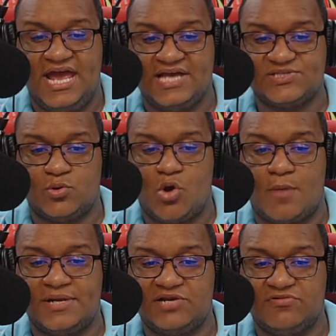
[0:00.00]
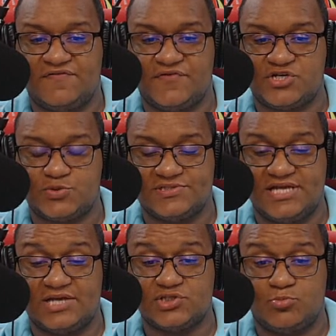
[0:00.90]
Esso, commonly referred to
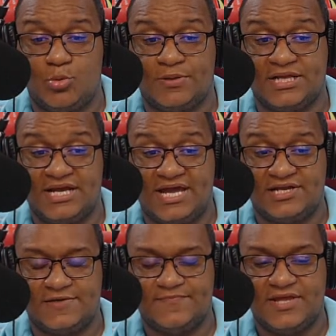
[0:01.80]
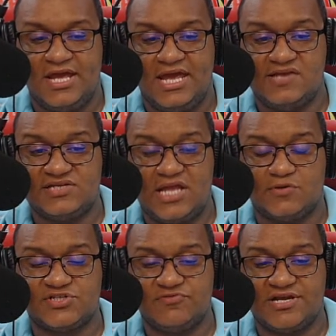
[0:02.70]
as ExxonMobil Guyana, is
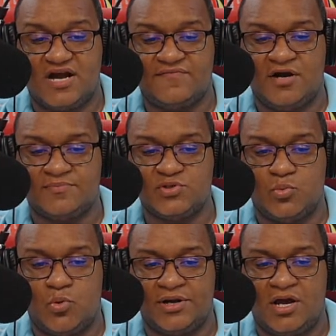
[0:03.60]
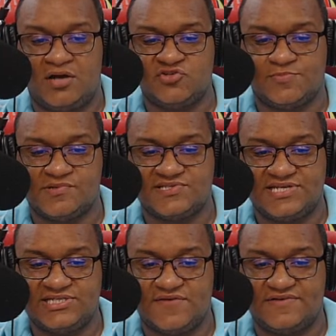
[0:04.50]
allowed to recover up to
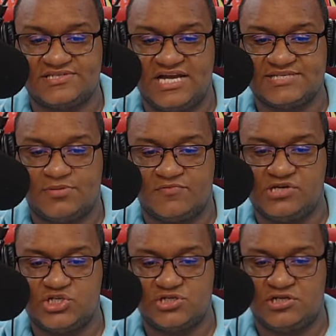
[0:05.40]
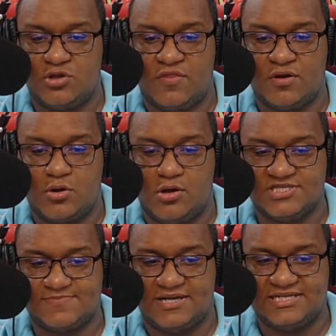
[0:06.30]
100% of its exploration and other
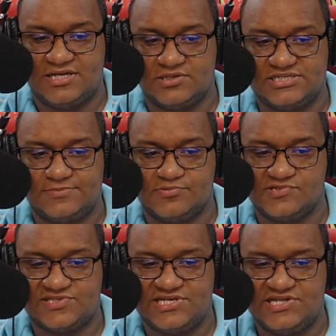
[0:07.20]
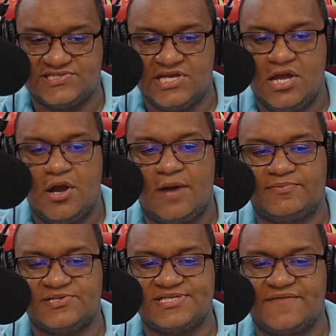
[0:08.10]
costs by deducting proceeds
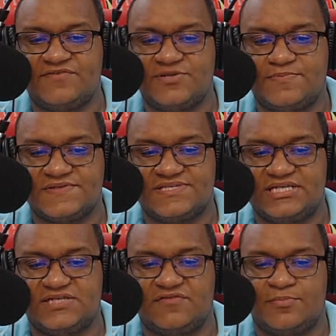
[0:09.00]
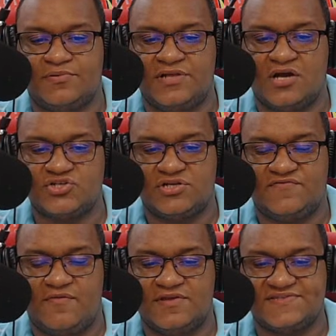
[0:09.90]
up to 70% of the production
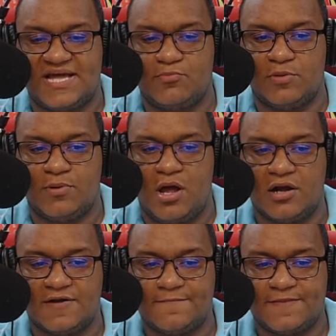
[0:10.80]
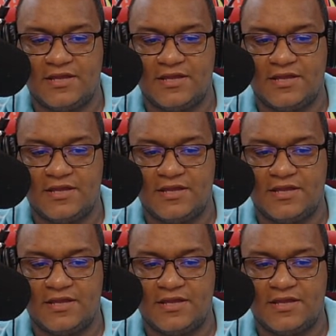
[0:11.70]
from the Stabroek Block.